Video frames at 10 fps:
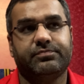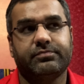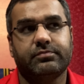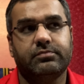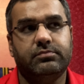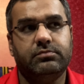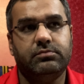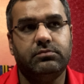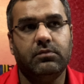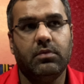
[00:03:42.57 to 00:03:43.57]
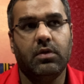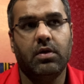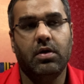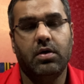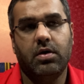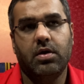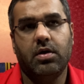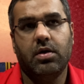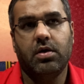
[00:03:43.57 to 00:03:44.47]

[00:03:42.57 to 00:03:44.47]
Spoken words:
Nothing is said.